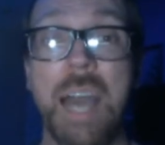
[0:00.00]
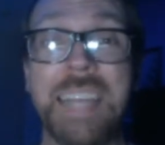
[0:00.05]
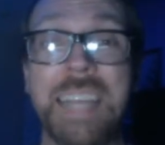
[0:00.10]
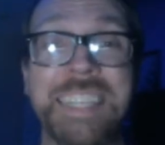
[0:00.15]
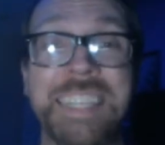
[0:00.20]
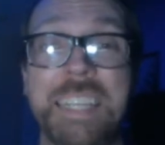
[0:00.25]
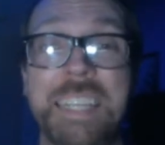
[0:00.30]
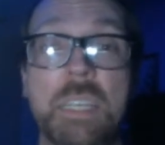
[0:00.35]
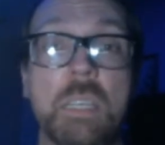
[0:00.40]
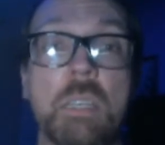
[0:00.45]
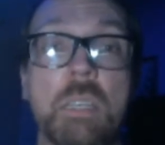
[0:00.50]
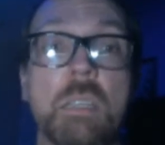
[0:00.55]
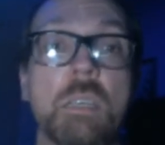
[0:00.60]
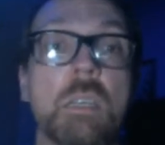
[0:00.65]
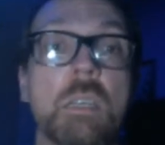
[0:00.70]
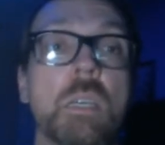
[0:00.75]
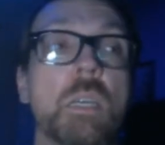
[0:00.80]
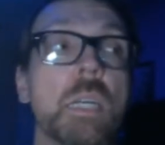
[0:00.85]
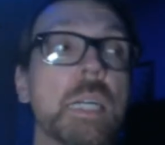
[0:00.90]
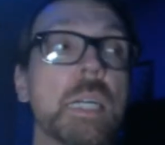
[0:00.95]
I didn't
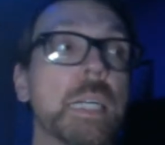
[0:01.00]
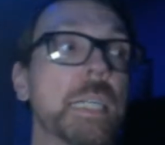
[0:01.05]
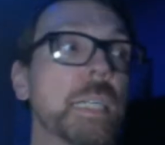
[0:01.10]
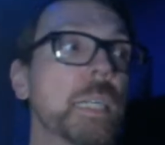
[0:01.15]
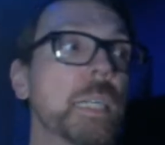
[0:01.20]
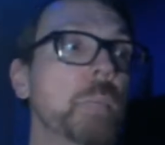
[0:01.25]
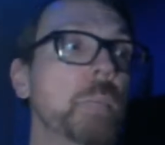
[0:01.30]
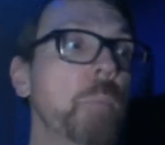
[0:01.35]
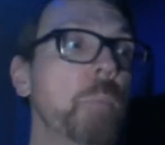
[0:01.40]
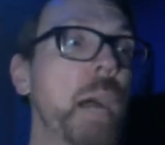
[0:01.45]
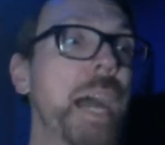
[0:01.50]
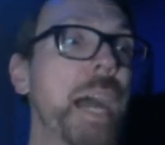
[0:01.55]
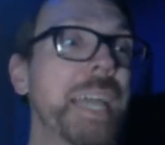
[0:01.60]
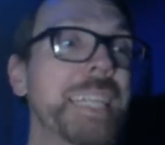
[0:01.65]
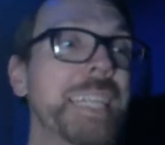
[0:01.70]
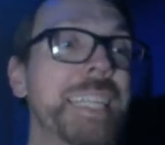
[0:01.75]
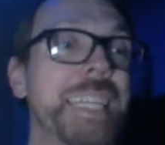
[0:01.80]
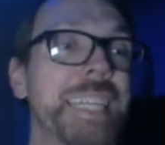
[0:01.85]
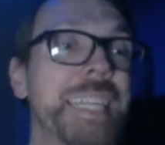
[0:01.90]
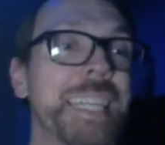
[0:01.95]

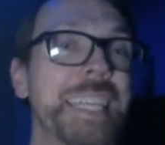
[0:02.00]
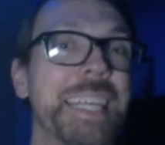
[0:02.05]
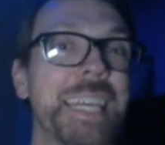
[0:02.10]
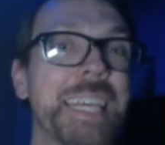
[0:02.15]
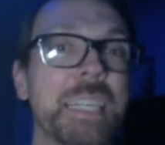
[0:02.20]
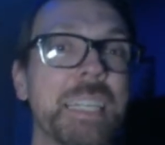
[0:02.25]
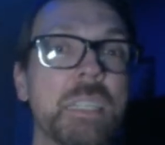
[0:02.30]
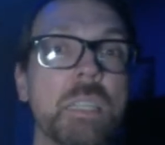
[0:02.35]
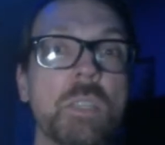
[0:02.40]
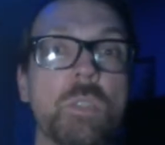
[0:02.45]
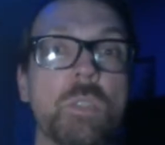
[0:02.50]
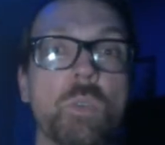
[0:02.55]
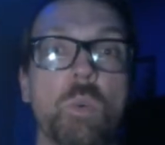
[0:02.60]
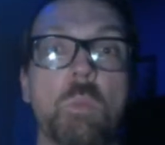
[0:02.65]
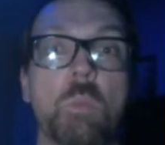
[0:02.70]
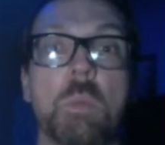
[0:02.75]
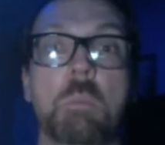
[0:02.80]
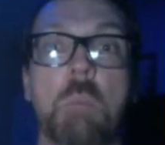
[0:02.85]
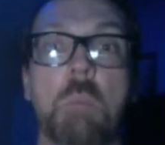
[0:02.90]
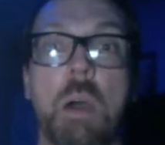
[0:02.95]
get to the
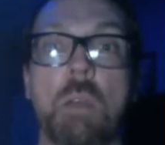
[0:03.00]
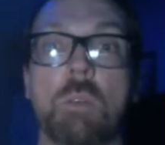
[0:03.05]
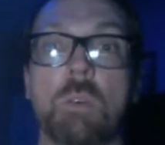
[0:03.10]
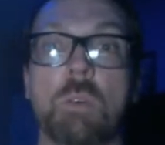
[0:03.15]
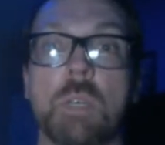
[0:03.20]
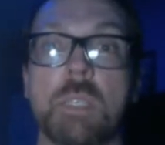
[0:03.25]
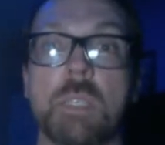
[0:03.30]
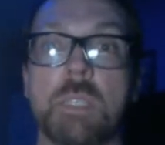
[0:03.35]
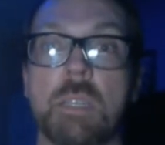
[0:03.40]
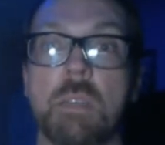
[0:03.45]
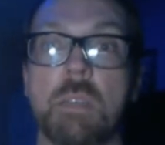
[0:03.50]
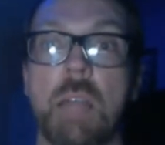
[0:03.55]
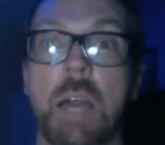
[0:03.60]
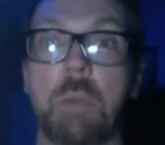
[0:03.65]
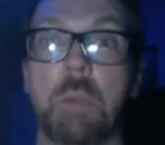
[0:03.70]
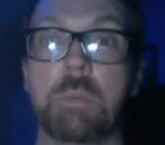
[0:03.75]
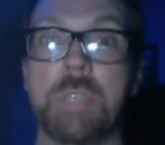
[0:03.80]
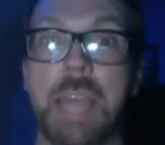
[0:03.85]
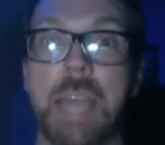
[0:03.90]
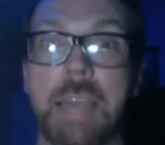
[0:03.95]
Toulmin model until
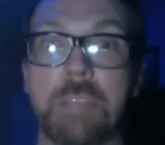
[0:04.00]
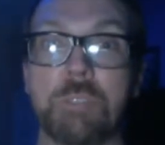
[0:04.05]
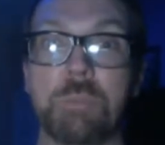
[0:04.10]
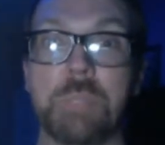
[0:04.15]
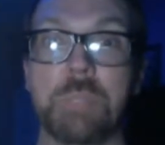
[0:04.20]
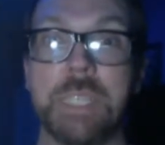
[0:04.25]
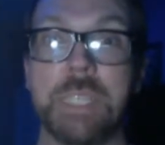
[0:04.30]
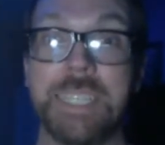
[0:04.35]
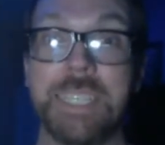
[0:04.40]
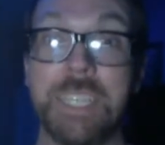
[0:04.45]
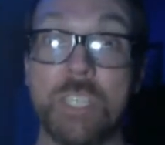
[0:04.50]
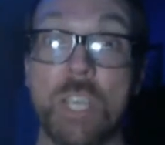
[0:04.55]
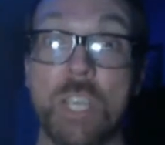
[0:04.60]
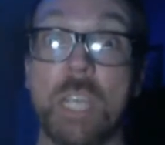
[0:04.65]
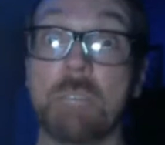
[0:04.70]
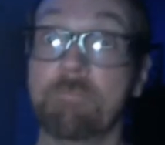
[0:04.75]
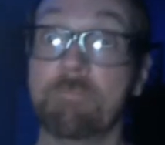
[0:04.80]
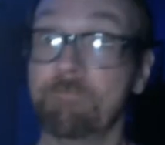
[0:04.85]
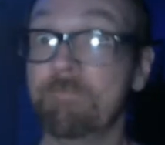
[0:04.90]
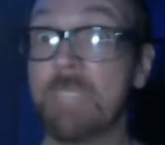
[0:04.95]
I was actually
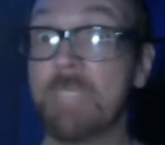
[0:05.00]
teaching.